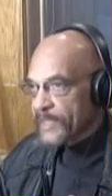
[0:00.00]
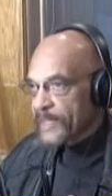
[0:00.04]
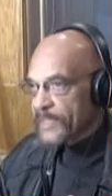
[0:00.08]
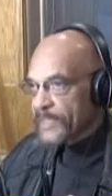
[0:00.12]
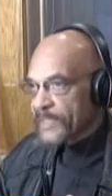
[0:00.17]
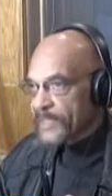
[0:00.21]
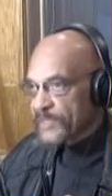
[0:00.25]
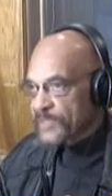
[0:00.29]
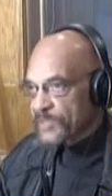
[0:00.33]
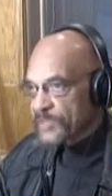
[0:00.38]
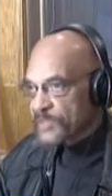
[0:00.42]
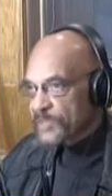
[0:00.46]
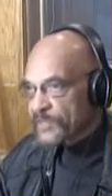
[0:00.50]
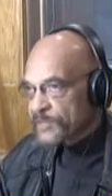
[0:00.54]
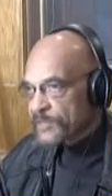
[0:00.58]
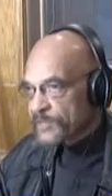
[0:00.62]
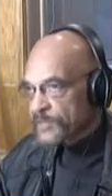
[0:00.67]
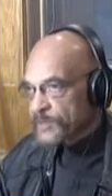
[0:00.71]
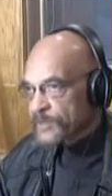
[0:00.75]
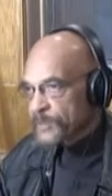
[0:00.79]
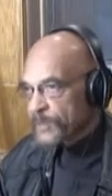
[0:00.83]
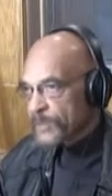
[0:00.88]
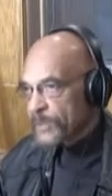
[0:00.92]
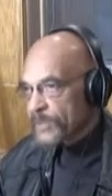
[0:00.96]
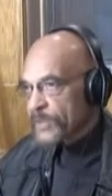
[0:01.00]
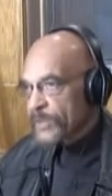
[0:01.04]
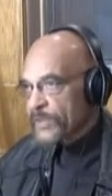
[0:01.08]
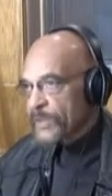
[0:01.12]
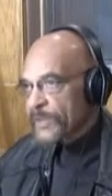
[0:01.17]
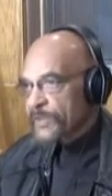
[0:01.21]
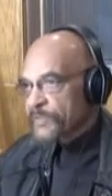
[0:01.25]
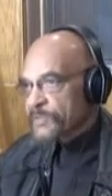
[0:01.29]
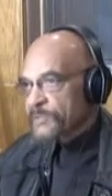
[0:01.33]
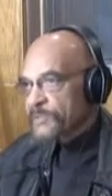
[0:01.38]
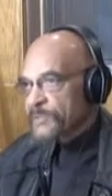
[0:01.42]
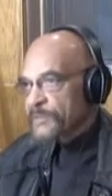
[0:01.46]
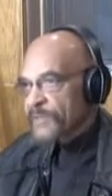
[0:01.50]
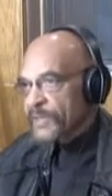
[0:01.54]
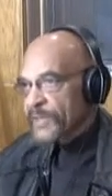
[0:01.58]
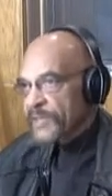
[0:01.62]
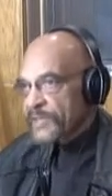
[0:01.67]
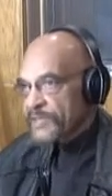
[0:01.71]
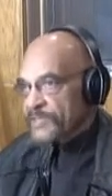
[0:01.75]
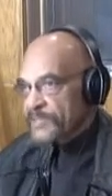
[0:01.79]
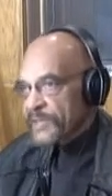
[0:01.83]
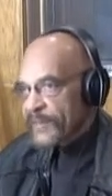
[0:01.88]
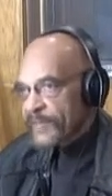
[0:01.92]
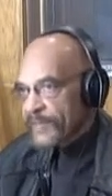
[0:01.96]
and it is an issue. The last few
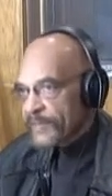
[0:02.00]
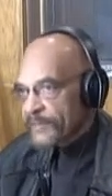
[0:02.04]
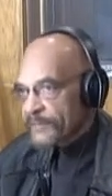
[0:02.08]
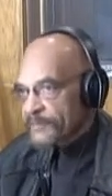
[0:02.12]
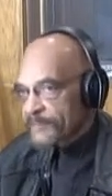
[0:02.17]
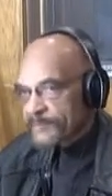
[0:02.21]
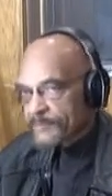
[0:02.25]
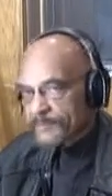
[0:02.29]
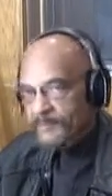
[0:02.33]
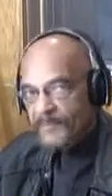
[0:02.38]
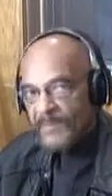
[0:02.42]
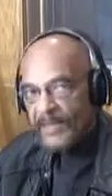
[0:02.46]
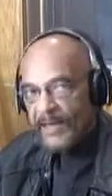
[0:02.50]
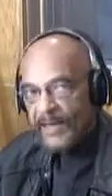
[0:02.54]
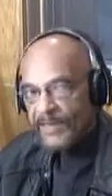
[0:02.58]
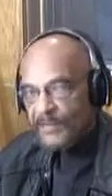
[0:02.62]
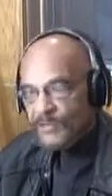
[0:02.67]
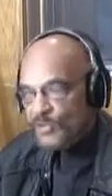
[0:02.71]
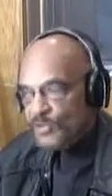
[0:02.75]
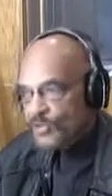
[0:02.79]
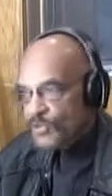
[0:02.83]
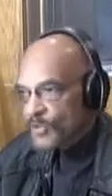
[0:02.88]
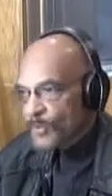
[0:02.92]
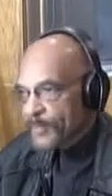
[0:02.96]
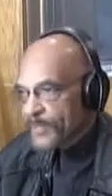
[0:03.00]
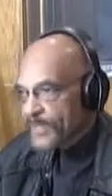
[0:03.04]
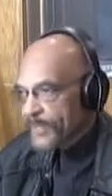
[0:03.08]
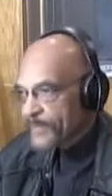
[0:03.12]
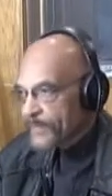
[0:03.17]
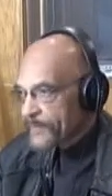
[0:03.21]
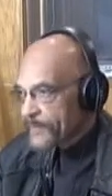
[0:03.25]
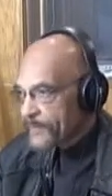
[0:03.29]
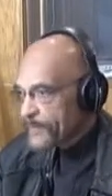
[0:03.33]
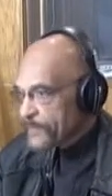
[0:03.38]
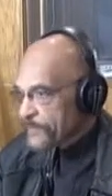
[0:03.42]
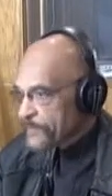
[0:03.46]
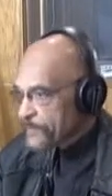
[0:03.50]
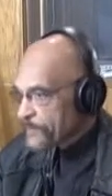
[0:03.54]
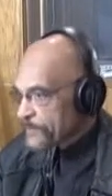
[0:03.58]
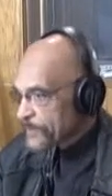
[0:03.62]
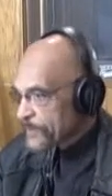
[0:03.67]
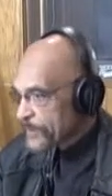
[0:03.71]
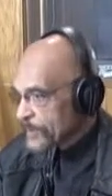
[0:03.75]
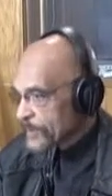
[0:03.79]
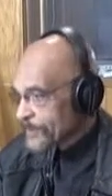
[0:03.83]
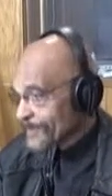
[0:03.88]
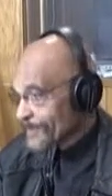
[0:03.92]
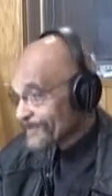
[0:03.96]
days I've gotten so many things
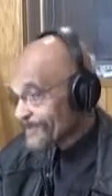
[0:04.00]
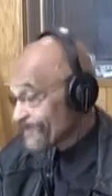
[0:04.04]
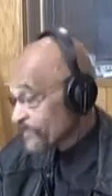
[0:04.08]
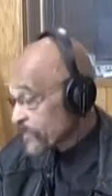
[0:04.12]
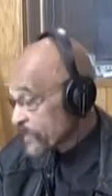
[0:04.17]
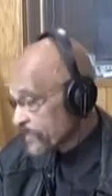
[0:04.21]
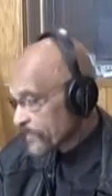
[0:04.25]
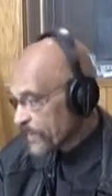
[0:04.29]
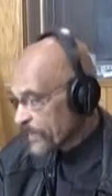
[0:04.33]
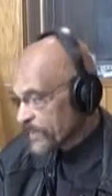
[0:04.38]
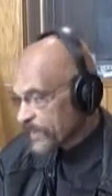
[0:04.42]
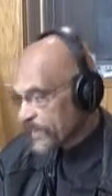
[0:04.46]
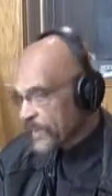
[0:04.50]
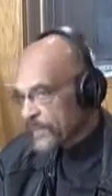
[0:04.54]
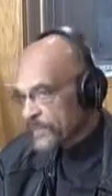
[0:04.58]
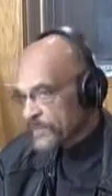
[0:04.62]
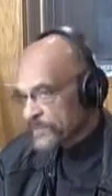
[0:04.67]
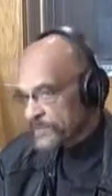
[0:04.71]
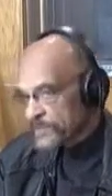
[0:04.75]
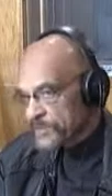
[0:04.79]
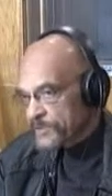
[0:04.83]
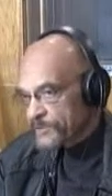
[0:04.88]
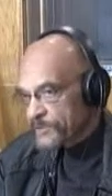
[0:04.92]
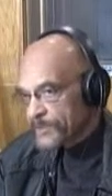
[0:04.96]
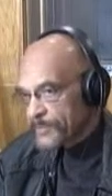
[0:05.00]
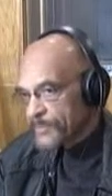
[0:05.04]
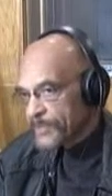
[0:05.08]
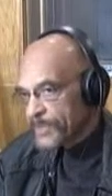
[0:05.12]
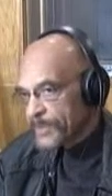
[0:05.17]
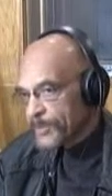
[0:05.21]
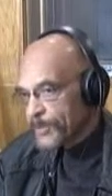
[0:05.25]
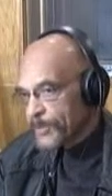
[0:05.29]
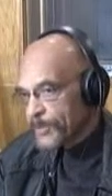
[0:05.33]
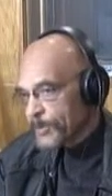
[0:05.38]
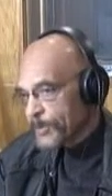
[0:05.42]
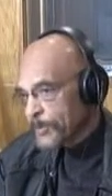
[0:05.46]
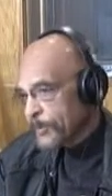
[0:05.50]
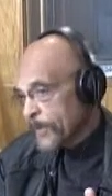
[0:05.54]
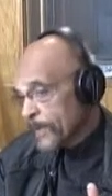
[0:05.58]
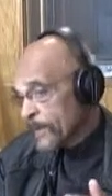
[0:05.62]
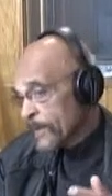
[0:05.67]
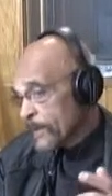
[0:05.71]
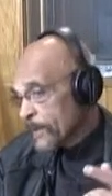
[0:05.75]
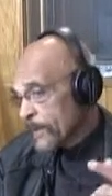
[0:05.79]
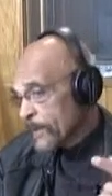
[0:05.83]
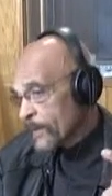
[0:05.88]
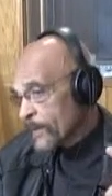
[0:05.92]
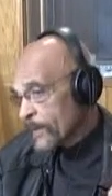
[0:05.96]
from communications from people.
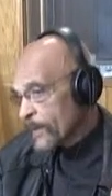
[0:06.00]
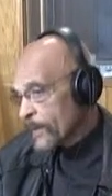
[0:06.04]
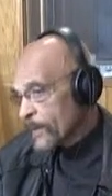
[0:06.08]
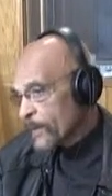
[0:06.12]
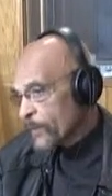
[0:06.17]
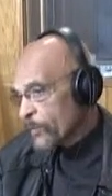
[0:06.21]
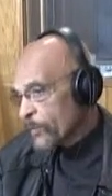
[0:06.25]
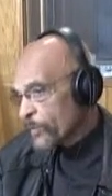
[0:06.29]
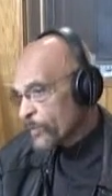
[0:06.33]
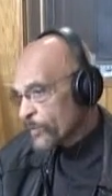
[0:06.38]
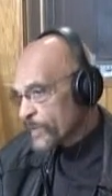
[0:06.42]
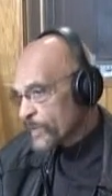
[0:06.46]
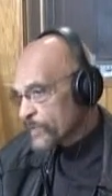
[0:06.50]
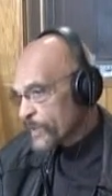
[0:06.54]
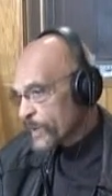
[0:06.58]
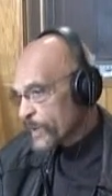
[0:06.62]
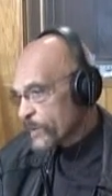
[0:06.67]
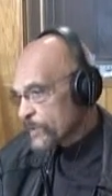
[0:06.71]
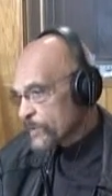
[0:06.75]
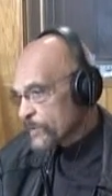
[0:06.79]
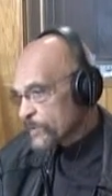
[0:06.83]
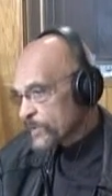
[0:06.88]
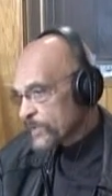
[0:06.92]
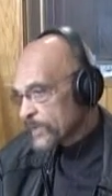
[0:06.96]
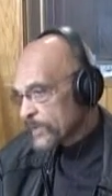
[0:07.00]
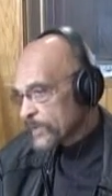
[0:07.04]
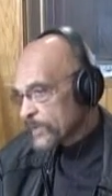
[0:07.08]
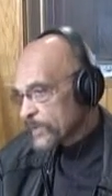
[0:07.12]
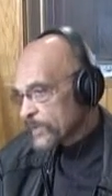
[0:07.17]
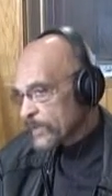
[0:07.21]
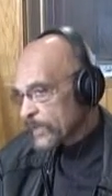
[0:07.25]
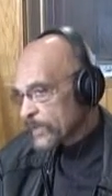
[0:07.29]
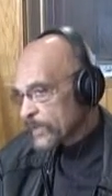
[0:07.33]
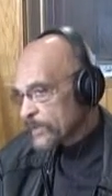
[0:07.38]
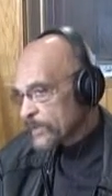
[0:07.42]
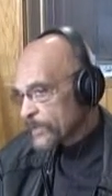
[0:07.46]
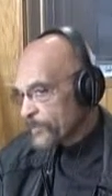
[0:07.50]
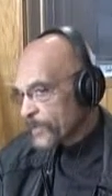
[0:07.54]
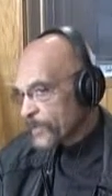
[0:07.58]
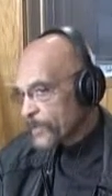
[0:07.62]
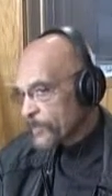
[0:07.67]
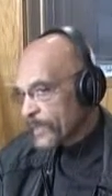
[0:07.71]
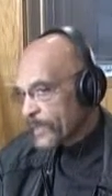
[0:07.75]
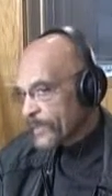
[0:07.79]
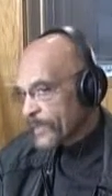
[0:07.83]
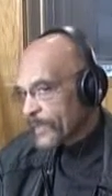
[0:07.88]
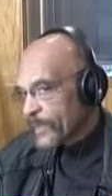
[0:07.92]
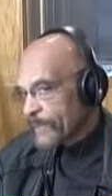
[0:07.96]
We talked a little bit
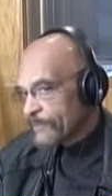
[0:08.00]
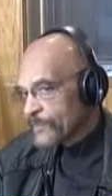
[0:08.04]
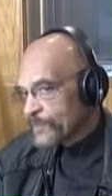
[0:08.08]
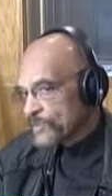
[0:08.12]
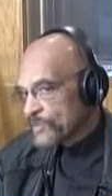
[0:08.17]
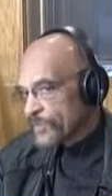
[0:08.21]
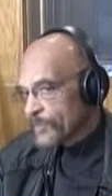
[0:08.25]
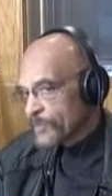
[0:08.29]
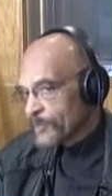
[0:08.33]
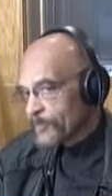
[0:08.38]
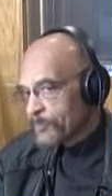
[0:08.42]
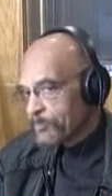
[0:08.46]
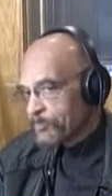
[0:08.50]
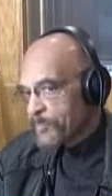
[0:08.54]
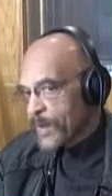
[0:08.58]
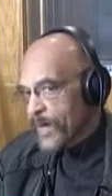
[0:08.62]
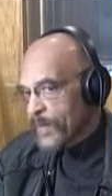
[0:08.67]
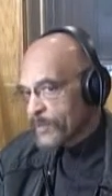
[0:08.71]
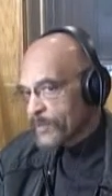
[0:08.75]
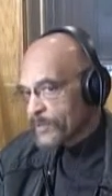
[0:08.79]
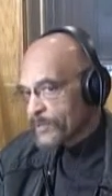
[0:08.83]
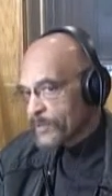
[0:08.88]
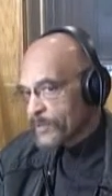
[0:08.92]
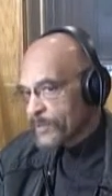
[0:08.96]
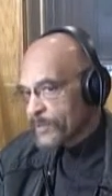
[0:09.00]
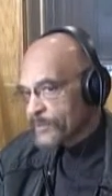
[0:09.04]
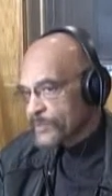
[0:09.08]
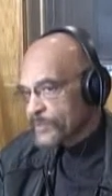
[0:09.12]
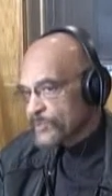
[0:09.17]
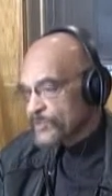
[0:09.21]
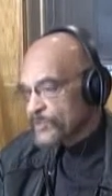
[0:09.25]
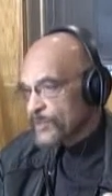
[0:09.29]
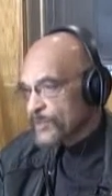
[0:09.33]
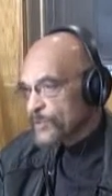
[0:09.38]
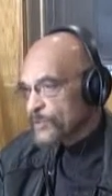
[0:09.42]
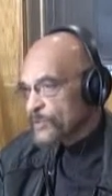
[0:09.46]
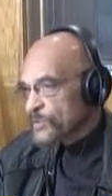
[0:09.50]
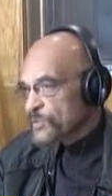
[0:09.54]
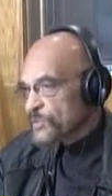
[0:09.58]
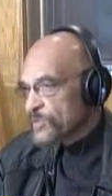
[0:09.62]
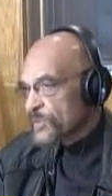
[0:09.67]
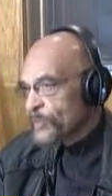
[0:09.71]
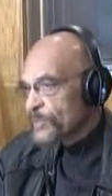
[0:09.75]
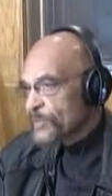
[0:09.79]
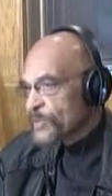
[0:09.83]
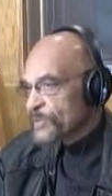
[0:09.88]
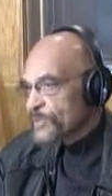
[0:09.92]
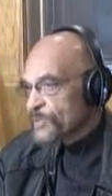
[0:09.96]
about having Sheriff Baca on the show.
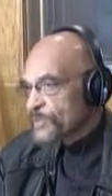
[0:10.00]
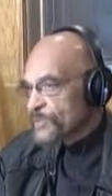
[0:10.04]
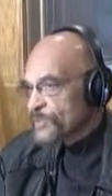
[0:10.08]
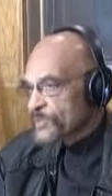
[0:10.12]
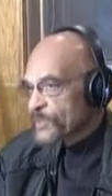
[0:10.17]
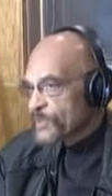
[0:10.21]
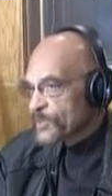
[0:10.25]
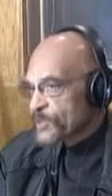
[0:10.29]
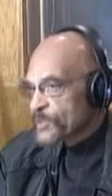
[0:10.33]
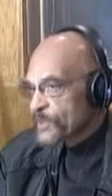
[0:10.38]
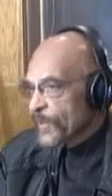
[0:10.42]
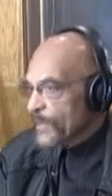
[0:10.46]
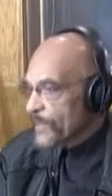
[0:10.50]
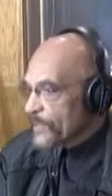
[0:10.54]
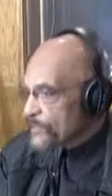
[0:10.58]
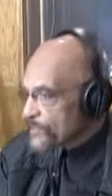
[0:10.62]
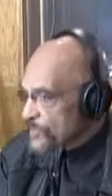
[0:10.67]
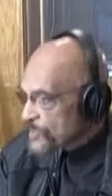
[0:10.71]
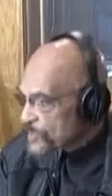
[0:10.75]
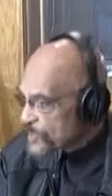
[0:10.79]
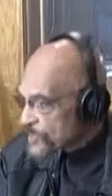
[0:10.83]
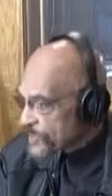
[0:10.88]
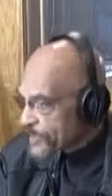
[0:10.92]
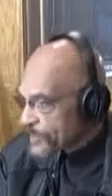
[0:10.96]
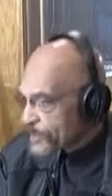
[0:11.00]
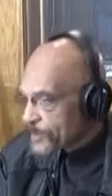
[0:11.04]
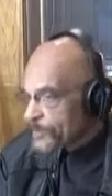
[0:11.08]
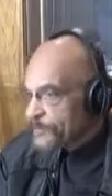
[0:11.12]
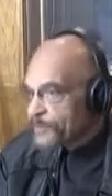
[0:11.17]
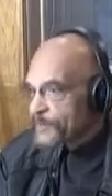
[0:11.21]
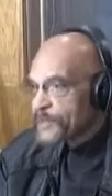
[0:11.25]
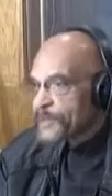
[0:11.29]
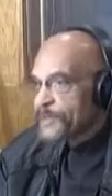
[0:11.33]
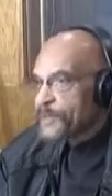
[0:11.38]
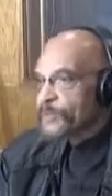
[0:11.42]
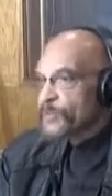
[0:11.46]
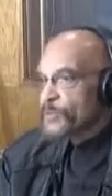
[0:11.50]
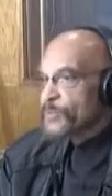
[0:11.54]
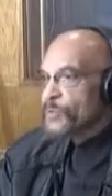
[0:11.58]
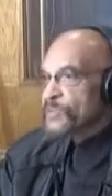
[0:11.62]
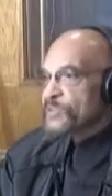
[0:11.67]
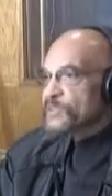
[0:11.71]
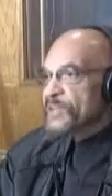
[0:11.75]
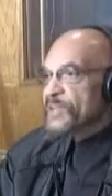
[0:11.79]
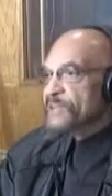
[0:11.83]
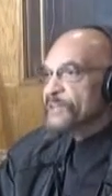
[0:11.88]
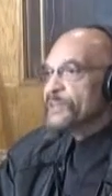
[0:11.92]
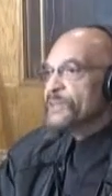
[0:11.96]
Some were concerned. I asked the sheriff, what's
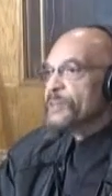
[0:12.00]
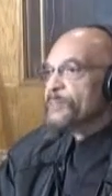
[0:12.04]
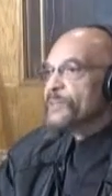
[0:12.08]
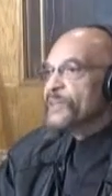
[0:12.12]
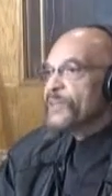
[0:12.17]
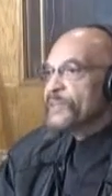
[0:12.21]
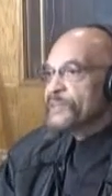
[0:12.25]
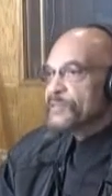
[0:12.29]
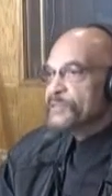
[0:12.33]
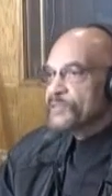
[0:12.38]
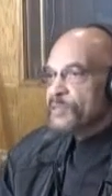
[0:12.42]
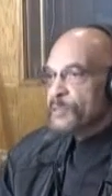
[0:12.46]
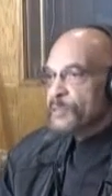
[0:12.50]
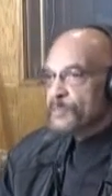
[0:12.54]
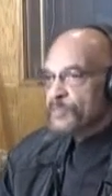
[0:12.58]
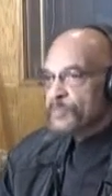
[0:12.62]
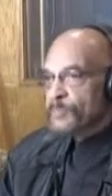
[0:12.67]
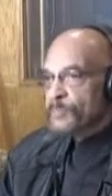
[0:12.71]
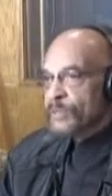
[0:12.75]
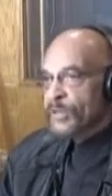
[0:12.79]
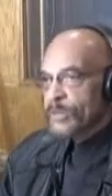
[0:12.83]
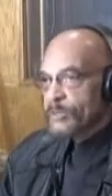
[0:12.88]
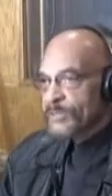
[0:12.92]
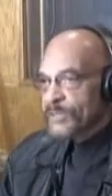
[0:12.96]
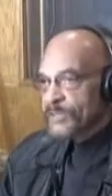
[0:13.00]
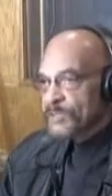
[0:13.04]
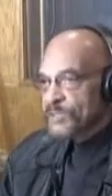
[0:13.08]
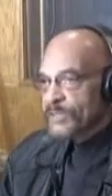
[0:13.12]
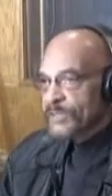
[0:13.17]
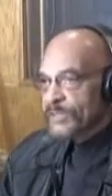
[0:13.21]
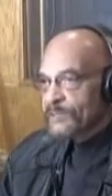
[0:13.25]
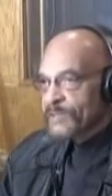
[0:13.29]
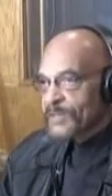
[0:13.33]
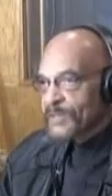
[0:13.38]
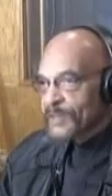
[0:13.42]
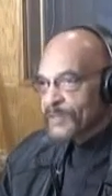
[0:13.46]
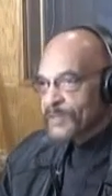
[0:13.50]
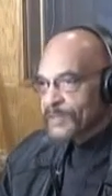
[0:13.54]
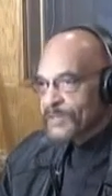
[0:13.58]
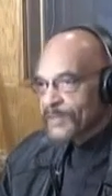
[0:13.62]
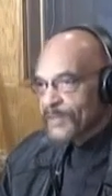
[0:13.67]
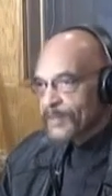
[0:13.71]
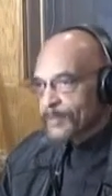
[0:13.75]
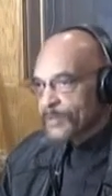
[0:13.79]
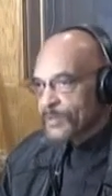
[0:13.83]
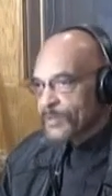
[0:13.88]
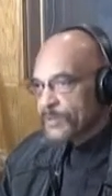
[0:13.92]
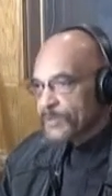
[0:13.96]
that going to mean in terms of public safety, our
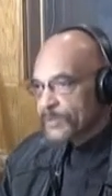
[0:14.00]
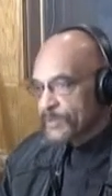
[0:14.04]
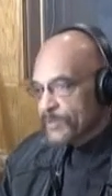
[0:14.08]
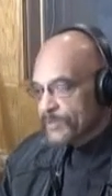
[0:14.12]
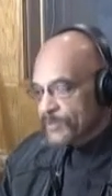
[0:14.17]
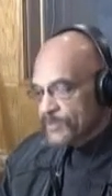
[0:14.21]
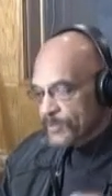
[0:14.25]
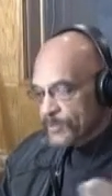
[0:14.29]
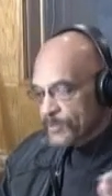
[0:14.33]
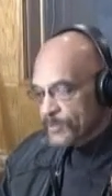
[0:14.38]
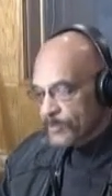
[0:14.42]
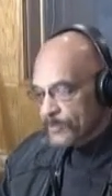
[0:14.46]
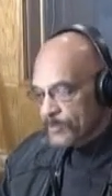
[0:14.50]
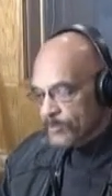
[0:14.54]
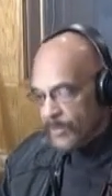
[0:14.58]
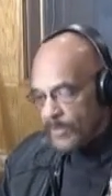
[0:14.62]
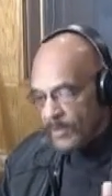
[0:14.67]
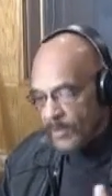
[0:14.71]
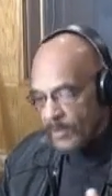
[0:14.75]
neighborhood? So